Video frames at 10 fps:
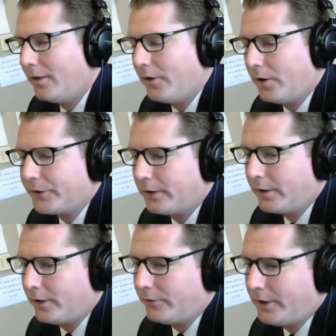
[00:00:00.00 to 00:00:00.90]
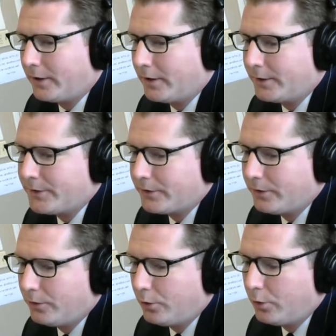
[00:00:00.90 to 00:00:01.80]
the alternative here is
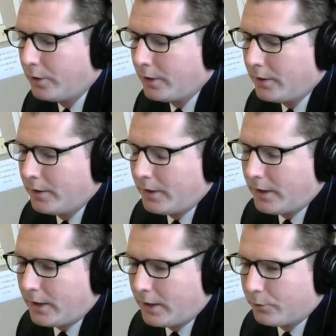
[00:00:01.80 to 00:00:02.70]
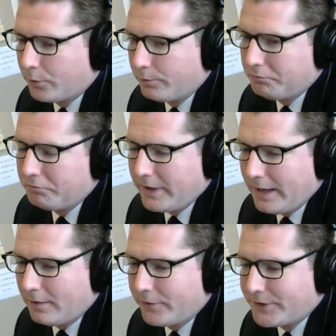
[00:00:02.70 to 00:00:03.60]
to uh,
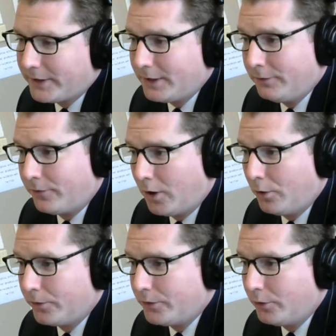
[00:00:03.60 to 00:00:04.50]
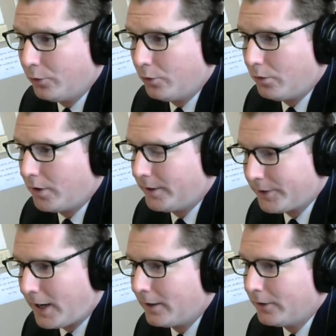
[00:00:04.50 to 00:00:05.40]
have the city vote to
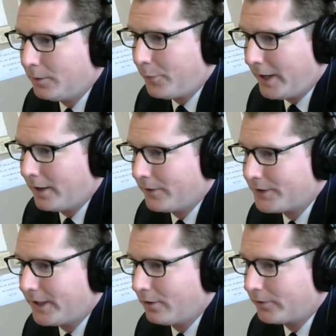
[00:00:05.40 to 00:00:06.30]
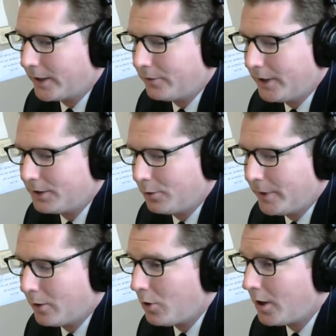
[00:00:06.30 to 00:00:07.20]
entirely ban the sale of recreational
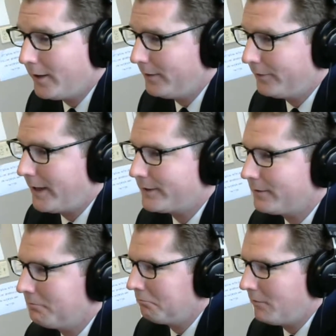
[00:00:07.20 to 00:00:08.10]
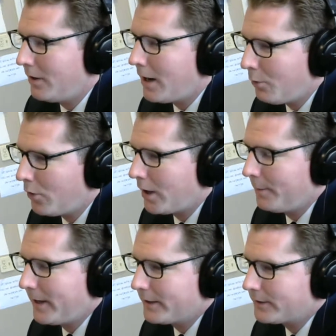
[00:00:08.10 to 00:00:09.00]
marijuana, and that's not what I'm
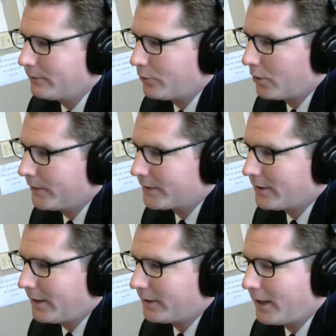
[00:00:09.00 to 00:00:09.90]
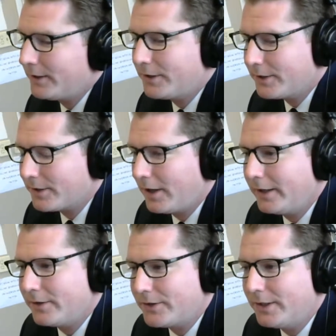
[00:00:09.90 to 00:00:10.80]
asking for in this letter. I'd just
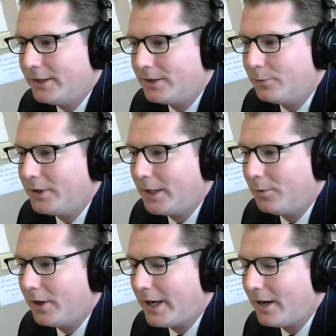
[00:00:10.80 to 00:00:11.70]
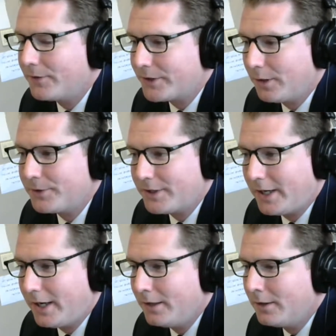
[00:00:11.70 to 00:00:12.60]
like the city to be able to have some
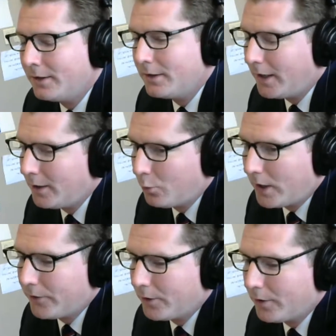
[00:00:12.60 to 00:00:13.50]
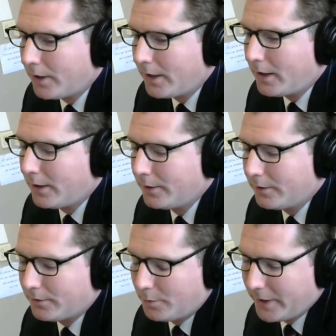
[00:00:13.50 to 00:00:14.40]
say in whether uh,
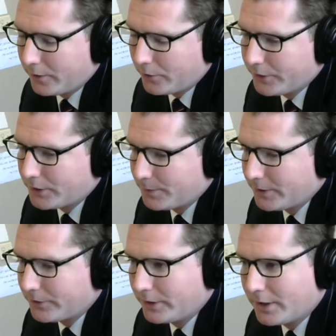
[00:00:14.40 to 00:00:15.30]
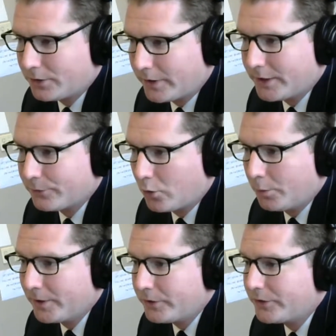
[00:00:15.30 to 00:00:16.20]
a medical dispensary can transform
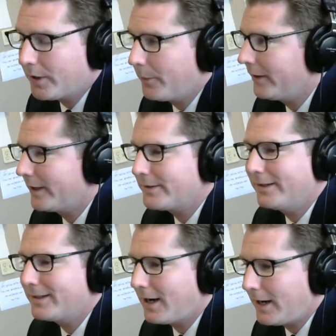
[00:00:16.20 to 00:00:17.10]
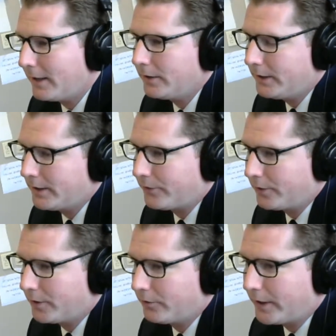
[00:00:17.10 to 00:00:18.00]
into something that's entirely different,
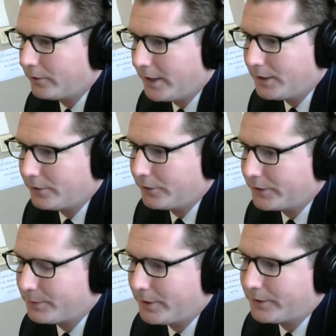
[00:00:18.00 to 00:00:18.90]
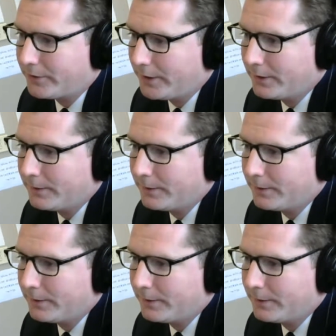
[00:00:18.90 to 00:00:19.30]
a recreational dispensary.